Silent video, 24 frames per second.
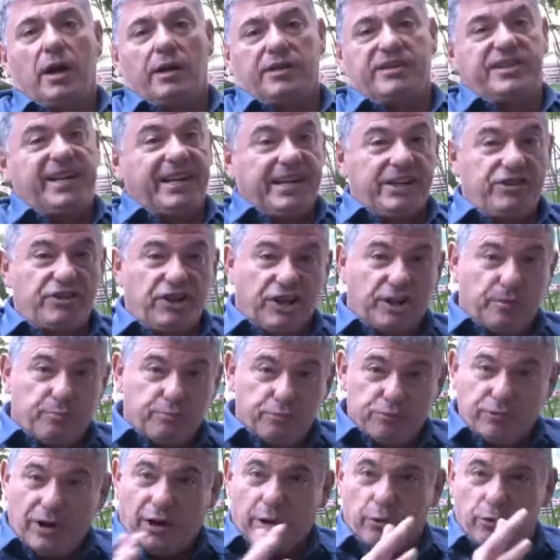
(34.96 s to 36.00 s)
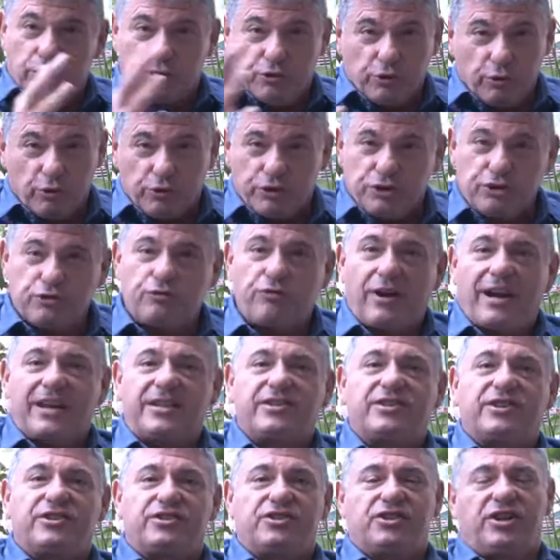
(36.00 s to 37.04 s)
teaching approach or
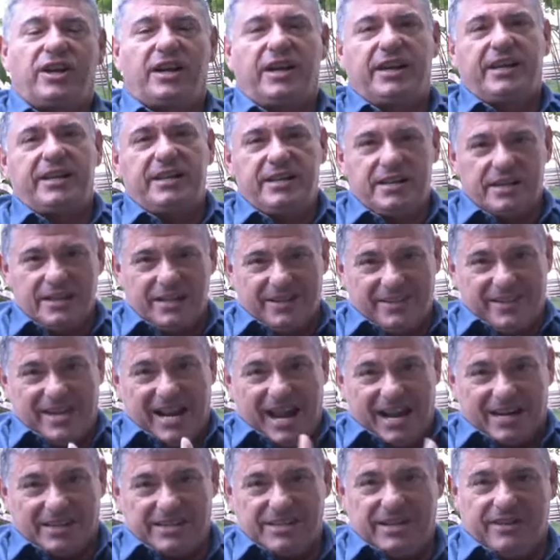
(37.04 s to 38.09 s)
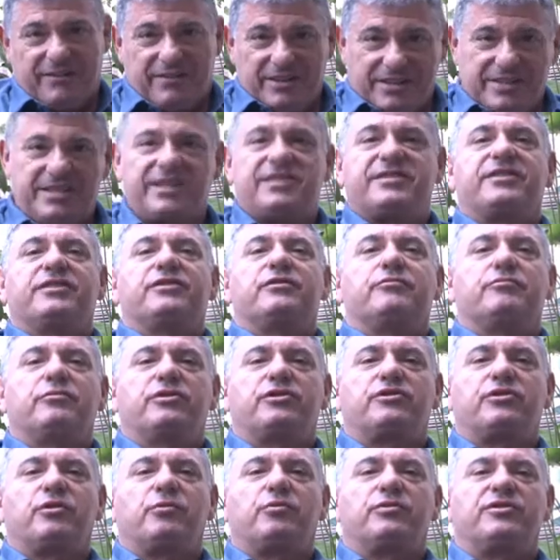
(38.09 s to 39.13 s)
strategy, the activities and the
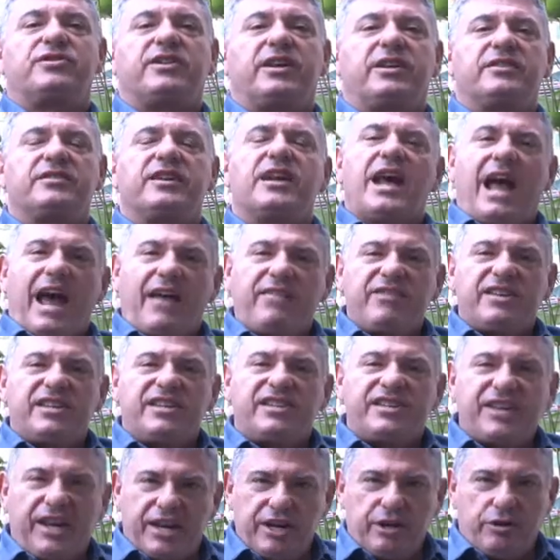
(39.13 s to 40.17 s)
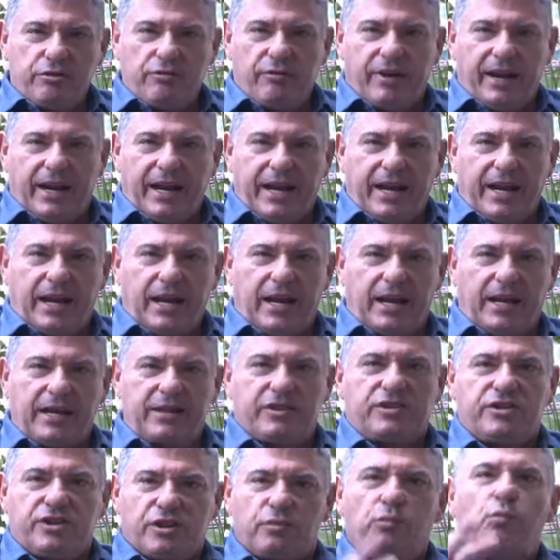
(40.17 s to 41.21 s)
resources. And the secret here
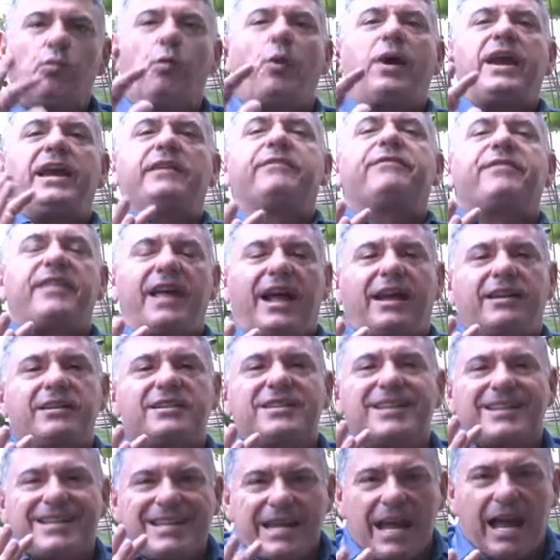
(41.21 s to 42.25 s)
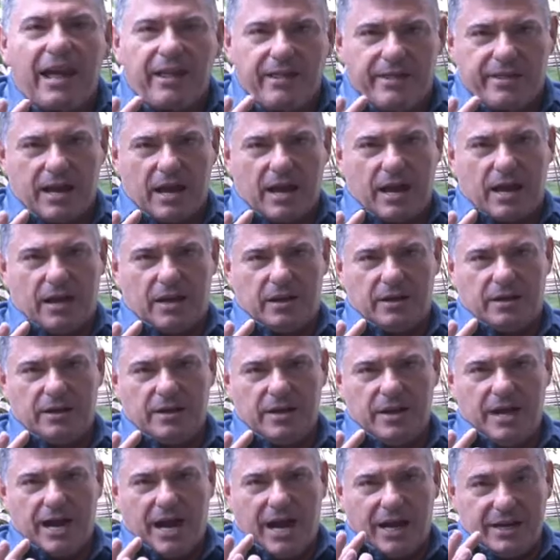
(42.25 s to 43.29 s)
is to weave that together,
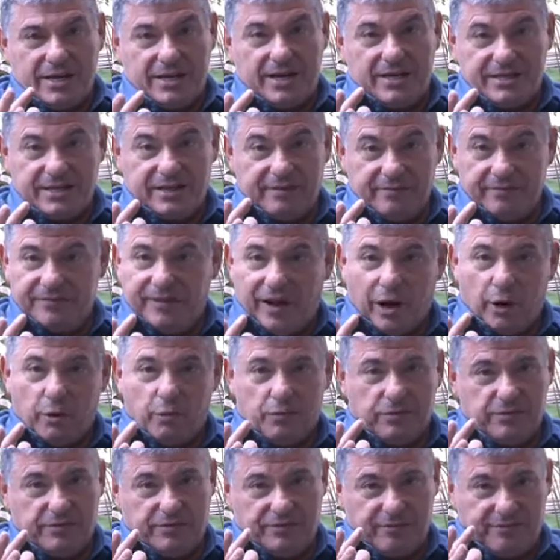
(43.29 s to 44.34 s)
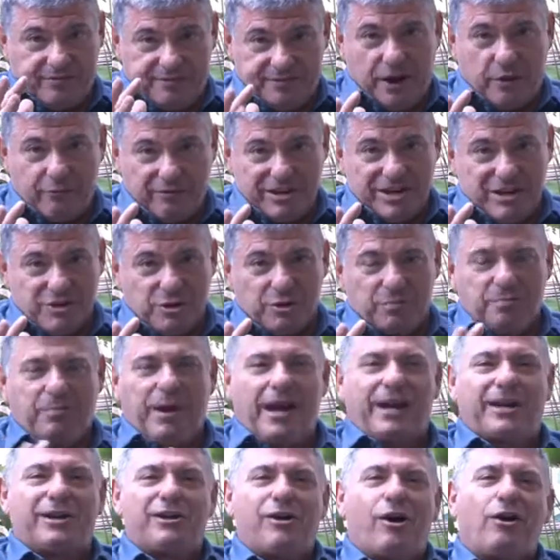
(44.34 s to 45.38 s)
and this involves very good
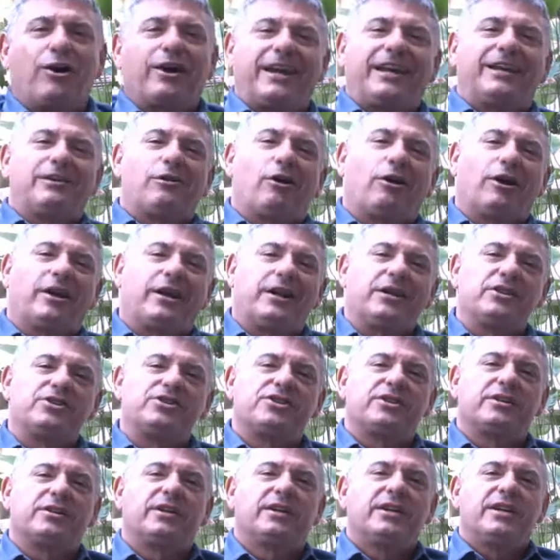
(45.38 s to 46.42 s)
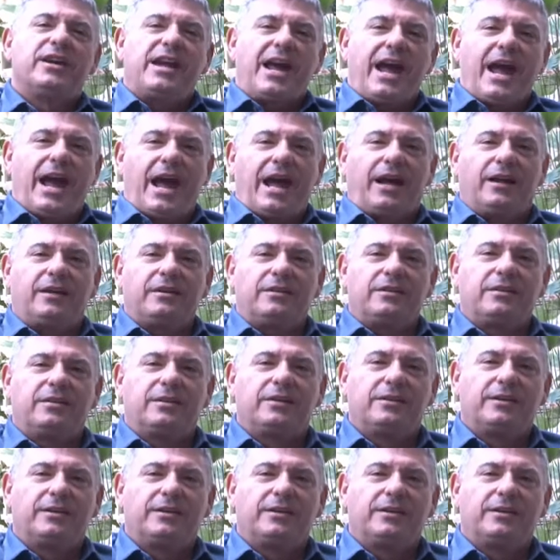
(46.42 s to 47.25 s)
pedagogic knowledge and